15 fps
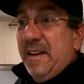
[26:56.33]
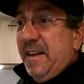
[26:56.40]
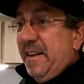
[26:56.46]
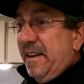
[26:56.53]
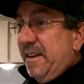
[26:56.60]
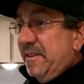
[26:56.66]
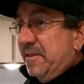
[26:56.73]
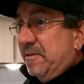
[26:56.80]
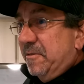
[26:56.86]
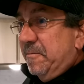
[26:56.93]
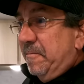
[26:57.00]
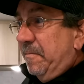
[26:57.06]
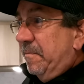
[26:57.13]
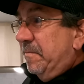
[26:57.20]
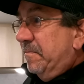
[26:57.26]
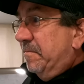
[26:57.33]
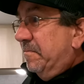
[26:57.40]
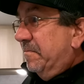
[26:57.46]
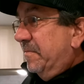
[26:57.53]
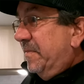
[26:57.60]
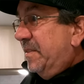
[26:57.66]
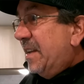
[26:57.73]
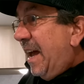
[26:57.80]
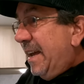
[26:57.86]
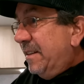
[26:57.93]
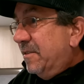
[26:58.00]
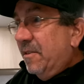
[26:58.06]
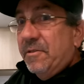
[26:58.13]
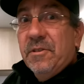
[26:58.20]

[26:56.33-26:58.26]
it is tight,